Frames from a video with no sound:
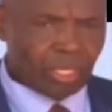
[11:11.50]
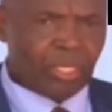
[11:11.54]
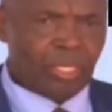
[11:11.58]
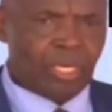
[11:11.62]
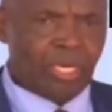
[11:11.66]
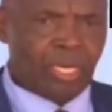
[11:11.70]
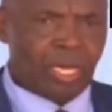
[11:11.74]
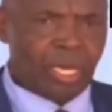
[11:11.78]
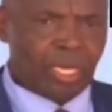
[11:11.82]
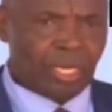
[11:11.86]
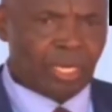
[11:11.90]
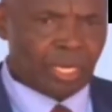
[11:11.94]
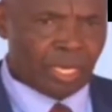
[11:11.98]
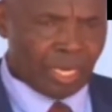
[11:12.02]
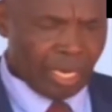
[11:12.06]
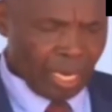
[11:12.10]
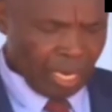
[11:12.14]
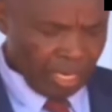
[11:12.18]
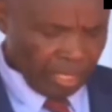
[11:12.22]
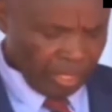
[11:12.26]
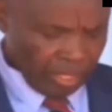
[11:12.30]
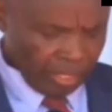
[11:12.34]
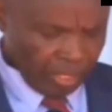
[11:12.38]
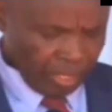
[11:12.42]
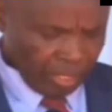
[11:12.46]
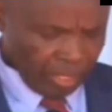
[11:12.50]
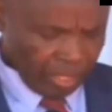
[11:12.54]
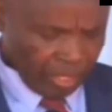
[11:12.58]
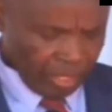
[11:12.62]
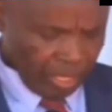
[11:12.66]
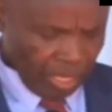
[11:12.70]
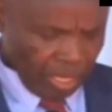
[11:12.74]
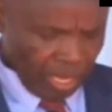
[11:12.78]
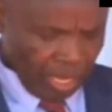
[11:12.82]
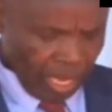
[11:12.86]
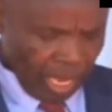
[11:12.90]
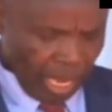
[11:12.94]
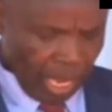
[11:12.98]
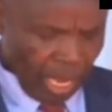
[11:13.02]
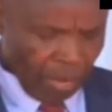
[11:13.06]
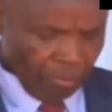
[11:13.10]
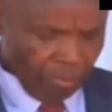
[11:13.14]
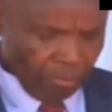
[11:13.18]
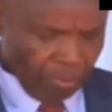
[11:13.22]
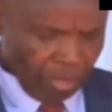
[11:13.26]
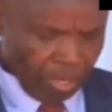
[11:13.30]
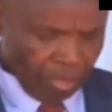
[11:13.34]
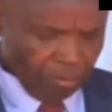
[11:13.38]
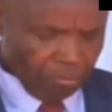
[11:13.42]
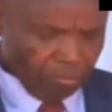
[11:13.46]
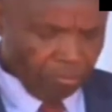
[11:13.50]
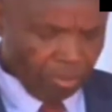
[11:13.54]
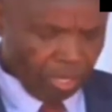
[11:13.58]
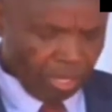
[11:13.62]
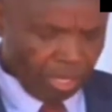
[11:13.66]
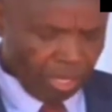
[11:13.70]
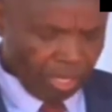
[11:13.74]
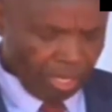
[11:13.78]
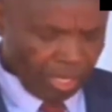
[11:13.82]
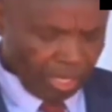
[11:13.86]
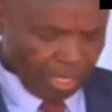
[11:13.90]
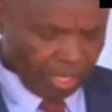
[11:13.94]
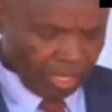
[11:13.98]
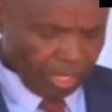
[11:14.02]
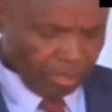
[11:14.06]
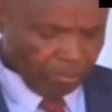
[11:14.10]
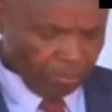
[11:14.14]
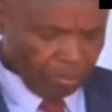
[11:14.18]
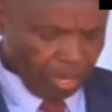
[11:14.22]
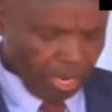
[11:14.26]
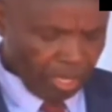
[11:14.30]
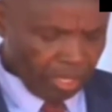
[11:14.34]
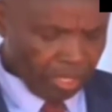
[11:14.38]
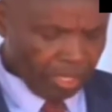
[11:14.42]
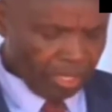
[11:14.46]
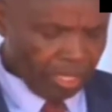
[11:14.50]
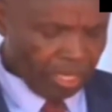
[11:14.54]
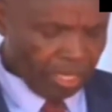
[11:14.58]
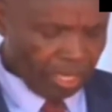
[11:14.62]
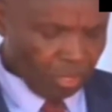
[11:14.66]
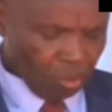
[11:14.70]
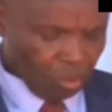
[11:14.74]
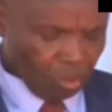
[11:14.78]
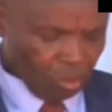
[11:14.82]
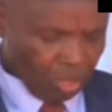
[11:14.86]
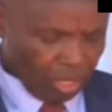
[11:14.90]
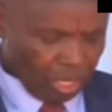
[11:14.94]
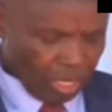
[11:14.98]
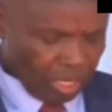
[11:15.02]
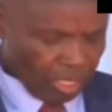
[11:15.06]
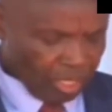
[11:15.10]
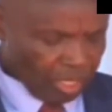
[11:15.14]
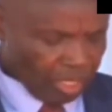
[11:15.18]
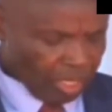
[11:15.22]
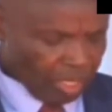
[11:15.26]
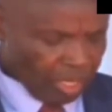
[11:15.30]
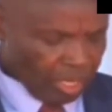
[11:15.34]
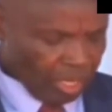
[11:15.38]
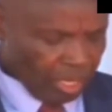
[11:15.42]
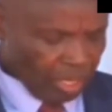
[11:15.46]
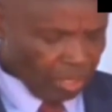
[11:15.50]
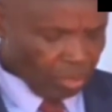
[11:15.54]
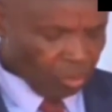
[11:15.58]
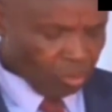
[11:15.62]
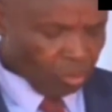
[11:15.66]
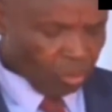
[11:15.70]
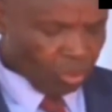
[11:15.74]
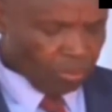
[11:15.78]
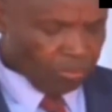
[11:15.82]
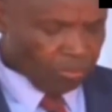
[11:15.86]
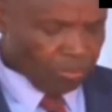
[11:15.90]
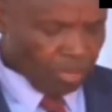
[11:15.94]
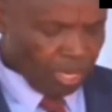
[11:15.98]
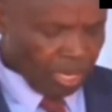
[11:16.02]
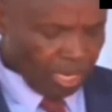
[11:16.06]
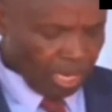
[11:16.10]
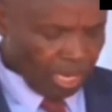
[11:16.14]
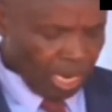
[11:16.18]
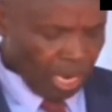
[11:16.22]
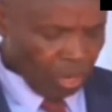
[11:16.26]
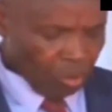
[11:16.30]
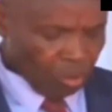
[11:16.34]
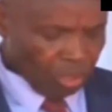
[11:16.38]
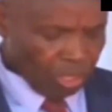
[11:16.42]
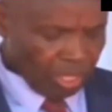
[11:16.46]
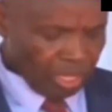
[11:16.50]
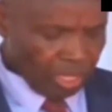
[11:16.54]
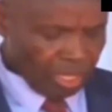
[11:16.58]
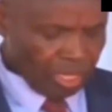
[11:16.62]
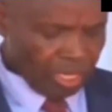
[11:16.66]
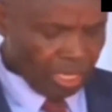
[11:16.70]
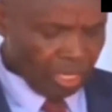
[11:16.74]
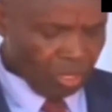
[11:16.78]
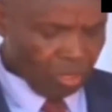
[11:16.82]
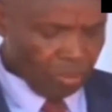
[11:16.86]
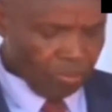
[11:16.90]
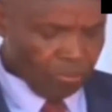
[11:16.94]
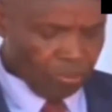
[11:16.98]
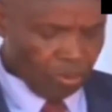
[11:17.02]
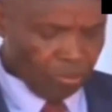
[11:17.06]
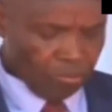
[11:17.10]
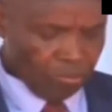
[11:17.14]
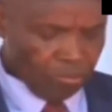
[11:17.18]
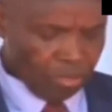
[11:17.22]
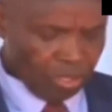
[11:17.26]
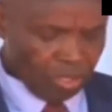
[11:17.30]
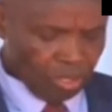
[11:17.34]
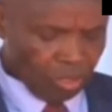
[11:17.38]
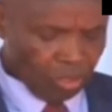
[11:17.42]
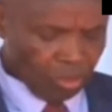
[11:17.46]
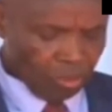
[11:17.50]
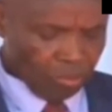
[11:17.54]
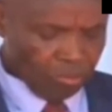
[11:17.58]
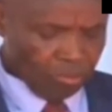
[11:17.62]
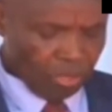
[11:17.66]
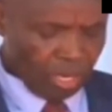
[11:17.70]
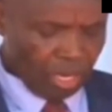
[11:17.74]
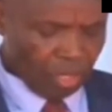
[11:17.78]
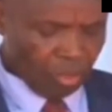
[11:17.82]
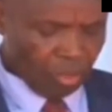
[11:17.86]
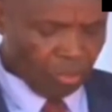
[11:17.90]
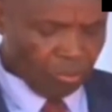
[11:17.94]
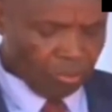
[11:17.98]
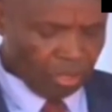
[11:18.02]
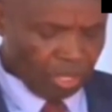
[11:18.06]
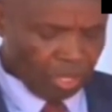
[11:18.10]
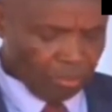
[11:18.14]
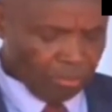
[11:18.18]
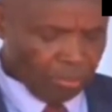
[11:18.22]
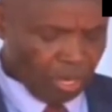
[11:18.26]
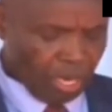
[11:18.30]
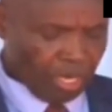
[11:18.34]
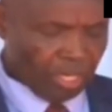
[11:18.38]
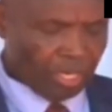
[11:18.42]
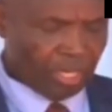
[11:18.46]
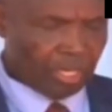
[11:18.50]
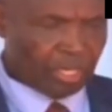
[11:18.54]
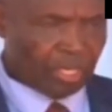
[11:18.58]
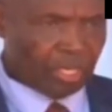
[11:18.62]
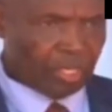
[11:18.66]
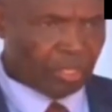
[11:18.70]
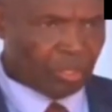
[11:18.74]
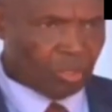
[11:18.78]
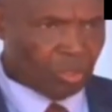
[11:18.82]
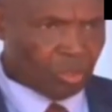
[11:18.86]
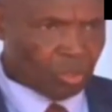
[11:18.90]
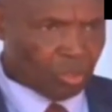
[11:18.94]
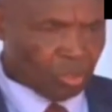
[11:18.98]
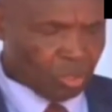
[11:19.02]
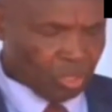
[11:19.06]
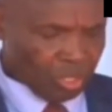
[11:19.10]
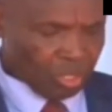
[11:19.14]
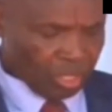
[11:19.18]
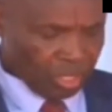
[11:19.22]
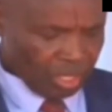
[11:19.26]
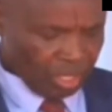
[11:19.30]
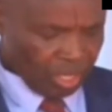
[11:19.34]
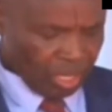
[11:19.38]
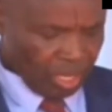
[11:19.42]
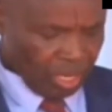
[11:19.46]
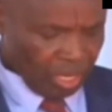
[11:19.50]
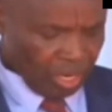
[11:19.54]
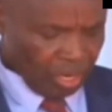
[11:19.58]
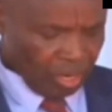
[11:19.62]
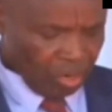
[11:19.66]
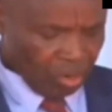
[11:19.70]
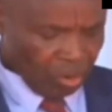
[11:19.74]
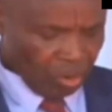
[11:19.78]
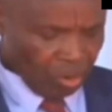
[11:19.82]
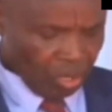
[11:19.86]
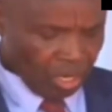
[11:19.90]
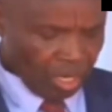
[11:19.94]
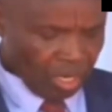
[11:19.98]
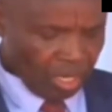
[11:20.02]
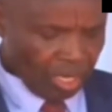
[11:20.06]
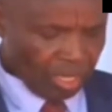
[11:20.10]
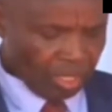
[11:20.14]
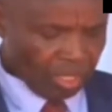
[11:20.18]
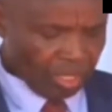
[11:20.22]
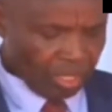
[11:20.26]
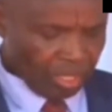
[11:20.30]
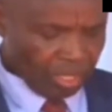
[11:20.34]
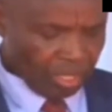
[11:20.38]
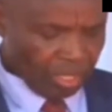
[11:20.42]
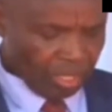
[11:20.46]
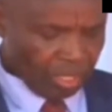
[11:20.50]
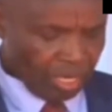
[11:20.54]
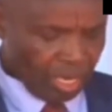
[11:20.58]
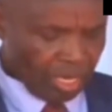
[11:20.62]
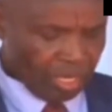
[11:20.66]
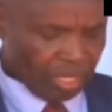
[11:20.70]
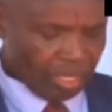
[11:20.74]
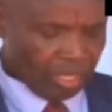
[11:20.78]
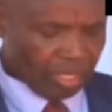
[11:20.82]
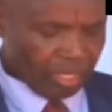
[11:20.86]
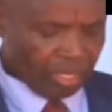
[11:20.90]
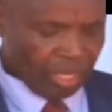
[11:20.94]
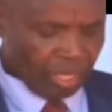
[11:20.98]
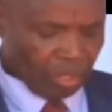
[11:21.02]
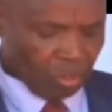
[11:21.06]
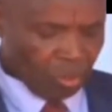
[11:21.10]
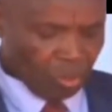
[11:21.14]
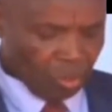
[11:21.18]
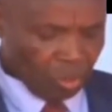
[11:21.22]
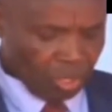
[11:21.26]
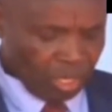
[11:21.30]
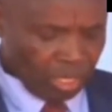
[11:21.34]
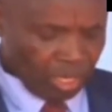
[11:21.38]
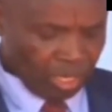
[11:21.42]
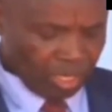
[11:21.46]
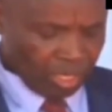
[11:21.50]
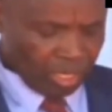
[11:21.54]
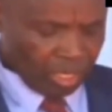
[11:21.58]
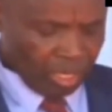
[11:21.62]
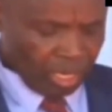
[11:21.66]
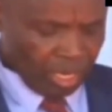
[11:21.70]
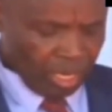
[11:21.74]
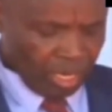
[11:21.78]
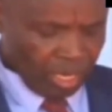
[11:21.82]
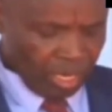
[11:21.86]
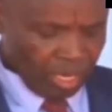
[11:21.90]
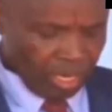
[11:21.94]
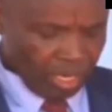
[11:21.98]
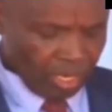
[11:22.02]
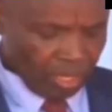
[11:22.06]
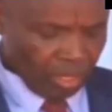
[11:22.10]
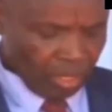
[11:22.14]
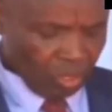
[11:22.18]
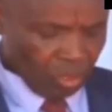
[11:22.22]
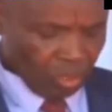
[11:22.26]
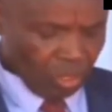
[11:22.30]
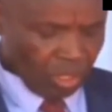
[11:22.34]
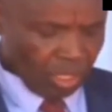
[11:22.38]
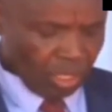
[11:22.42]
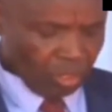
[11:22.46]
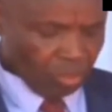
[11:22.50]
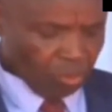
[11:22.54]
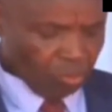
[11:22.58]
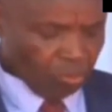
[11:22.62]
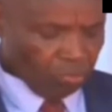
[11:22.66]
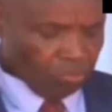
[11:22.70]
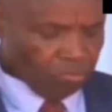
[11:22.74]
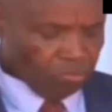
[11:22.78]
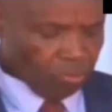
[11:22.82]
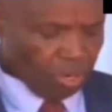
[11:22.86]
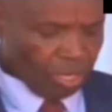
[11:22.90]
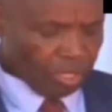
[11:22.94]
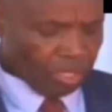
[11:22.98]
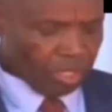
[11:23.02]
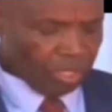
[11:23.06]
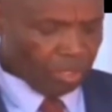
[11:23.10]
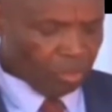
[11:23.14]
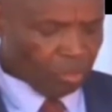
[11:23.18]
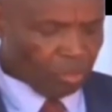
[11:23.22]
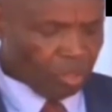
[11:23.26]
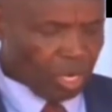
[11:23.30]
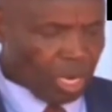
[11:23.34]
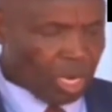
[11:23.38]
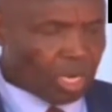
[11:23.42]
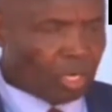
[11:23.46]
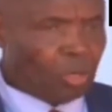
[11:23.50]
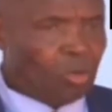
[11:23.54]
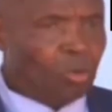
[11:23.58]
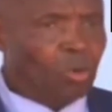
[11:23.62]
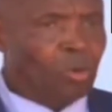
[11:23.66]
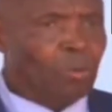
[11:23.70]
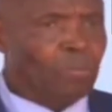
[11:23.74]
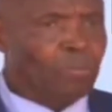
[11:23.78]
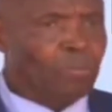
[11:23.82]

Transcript: These guidelines have been validated by stakeholders to spell out the general provisions to be adopted by institutions, organizations, and stakeholders in order to fast-track